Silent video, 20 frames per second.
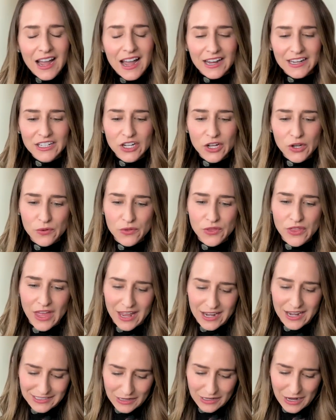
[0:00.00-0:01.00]
I know
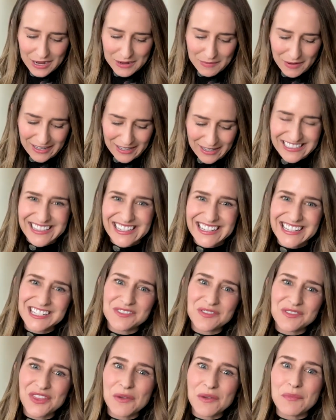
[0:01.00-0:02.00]
that I did
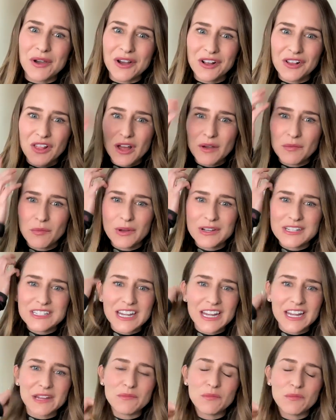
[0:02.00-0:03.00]
this with a book club one
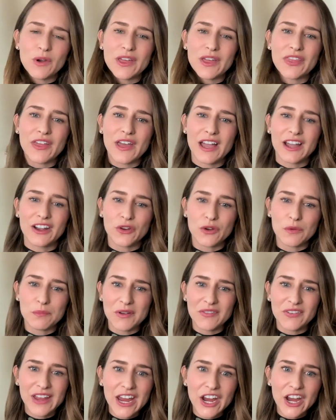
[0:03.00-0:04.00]
time with a group
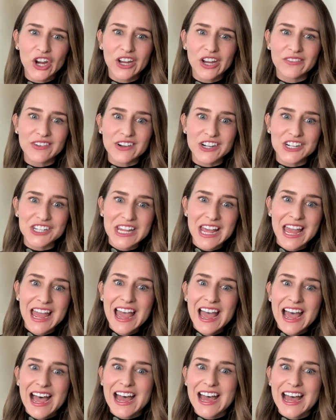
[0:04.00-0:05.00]
of caregivers,
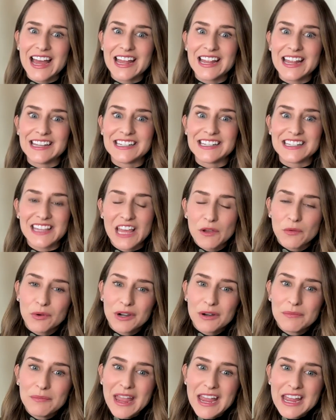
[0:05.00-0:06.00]
and they
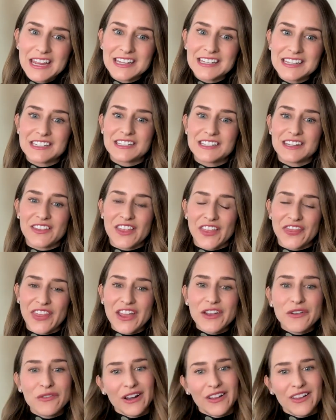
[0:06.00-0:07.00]
were amazed that
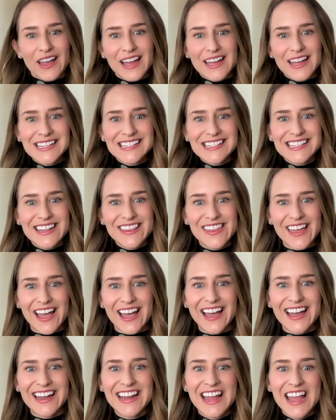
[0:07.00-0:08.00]
they realized
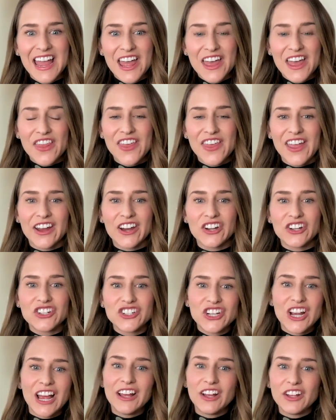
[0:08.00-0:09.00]
that their
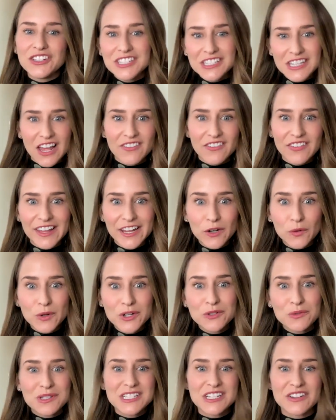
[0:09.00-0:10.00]
child's love
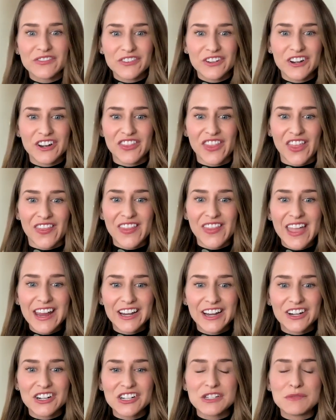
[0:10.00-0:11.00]
language was different than
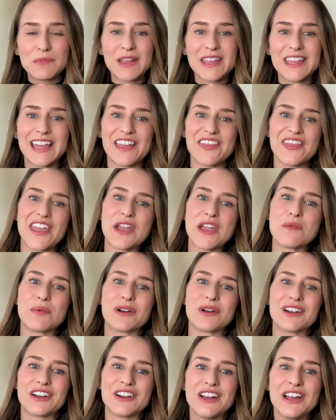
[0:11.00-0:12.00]
theirs, but yet they
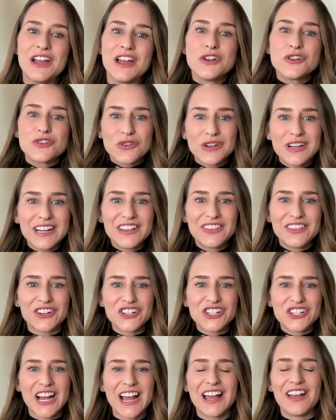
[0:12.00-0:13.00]
were treating
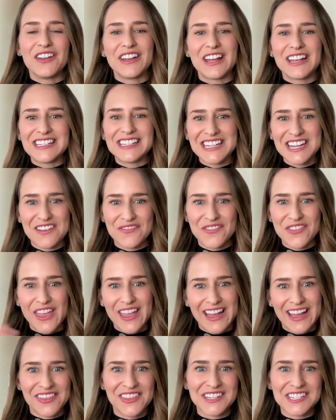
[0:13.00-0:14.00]
their child as if
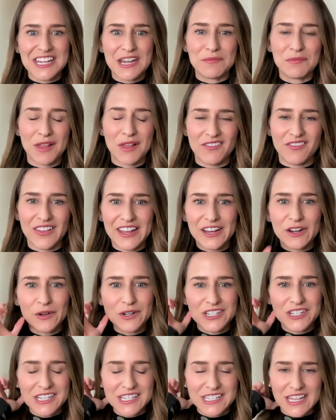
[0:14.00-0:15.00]
they had the same love
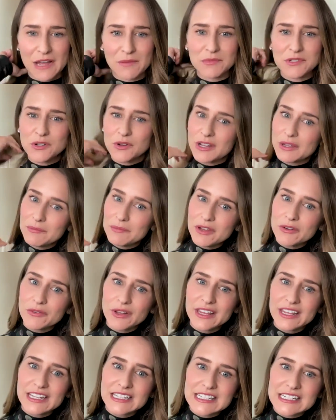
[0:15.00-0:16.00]
language as them. So it can be
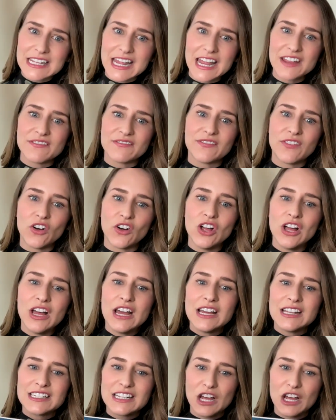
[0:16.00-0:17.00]
really insightful
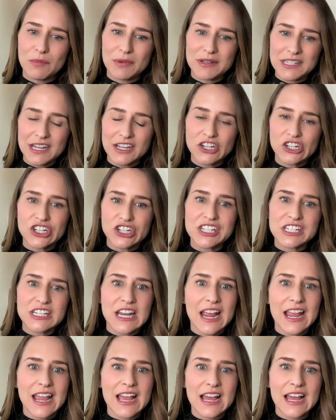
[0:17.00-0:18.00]
to help us
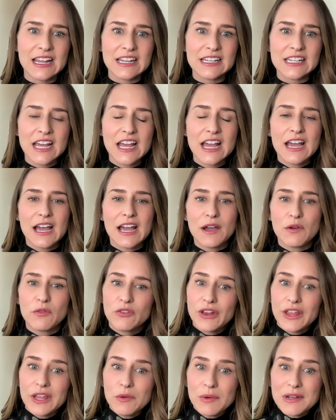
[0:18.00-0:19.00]
understand
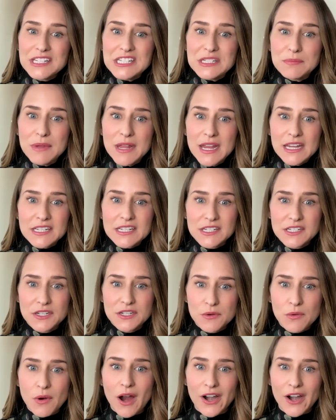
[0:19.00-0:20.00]
really what speaks
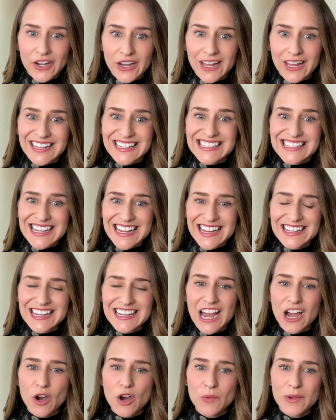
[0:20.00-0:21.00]
to our kids and
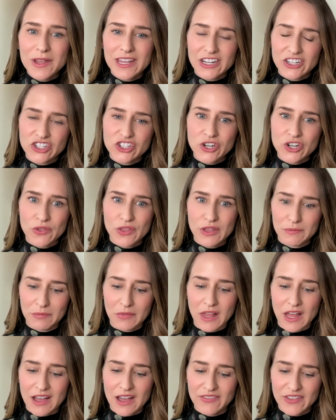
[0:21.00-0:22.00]
how we can show them
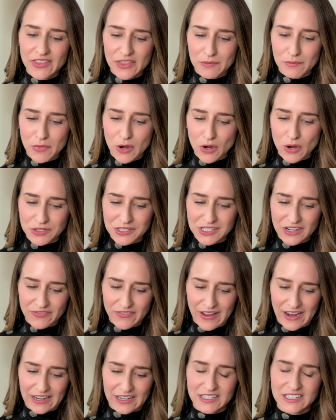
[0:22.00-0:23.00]
love in the most
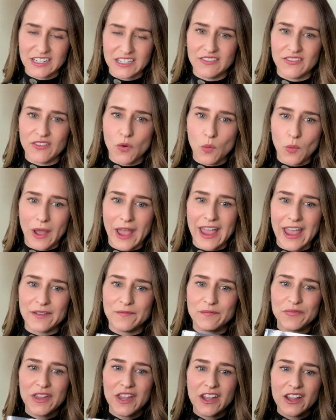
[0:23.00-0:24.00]
effective way.